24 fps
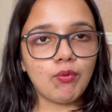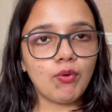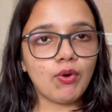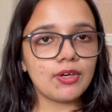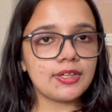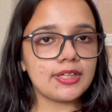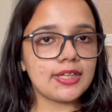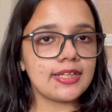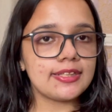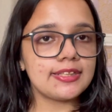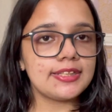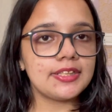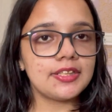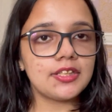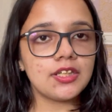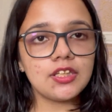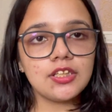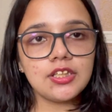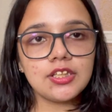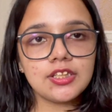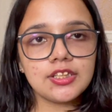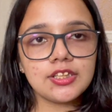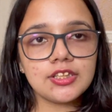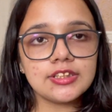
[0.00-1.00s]
what are the
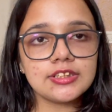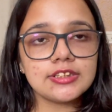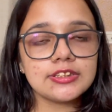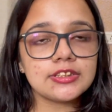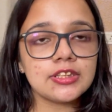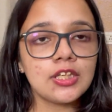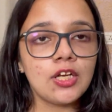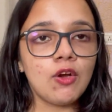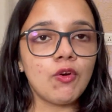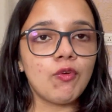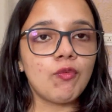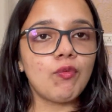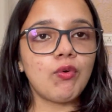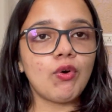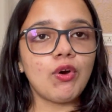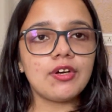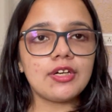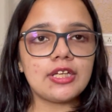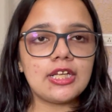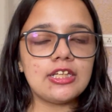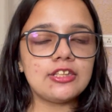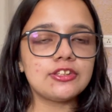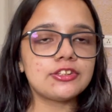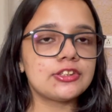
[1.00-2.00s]
colors
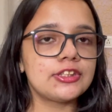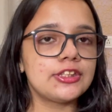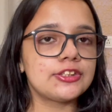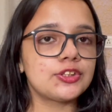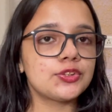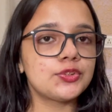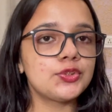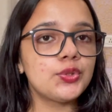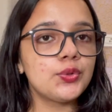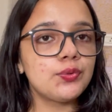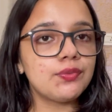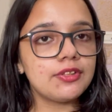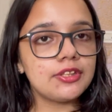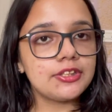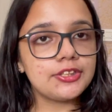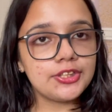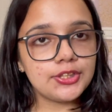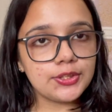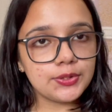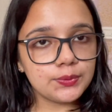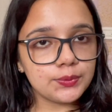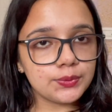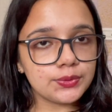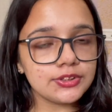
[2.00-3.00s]
what illustration you will
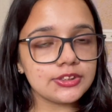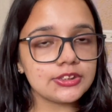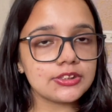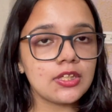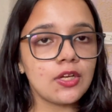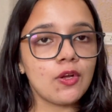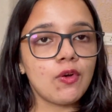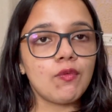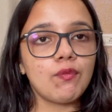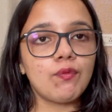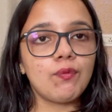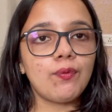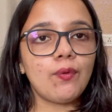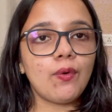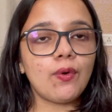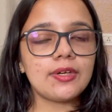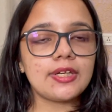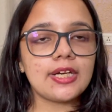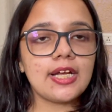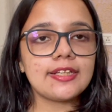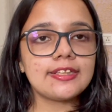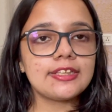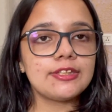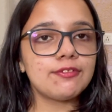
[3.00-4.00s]
use
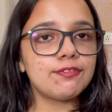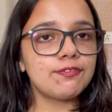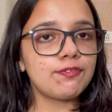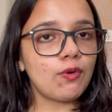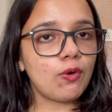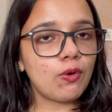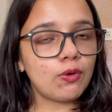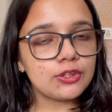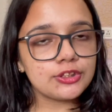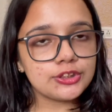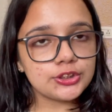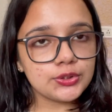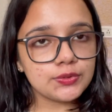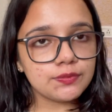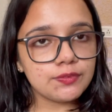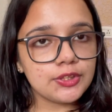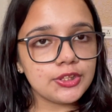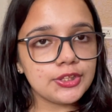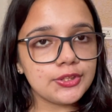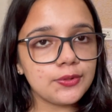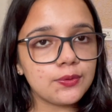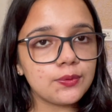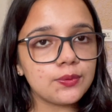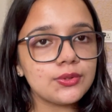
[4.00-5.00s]
what are the fonts you
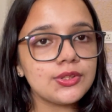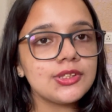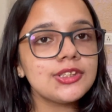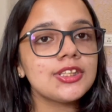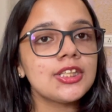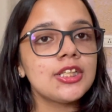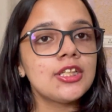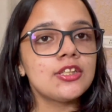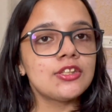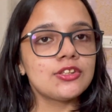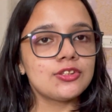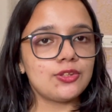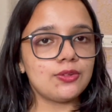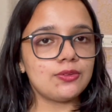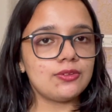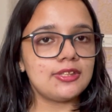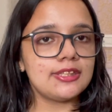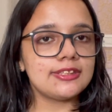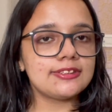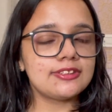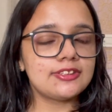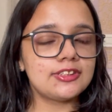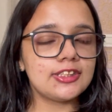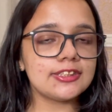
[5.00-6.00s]
will use so
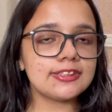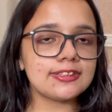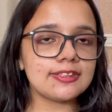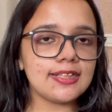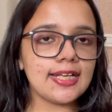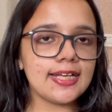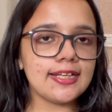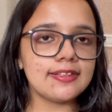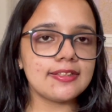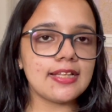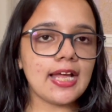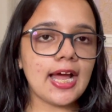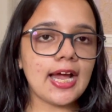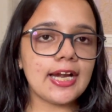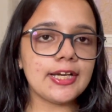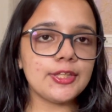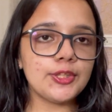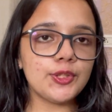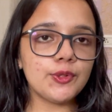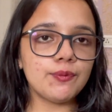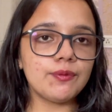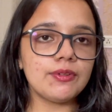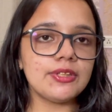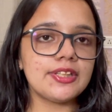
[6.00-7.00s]
that just like
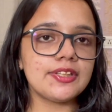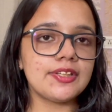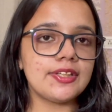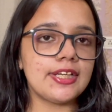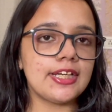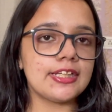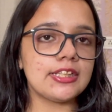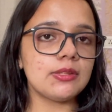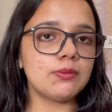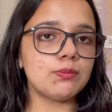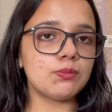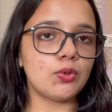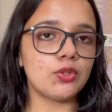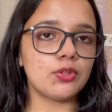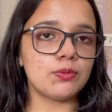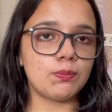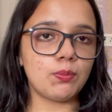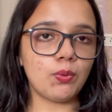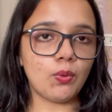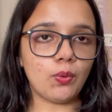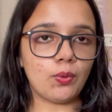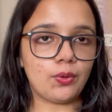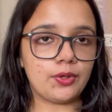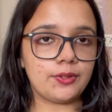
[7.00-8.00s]
that you will create a
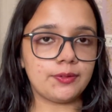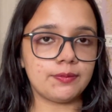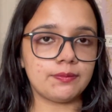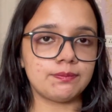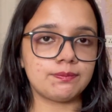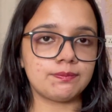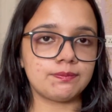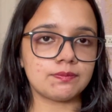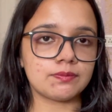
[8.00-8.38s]
mood board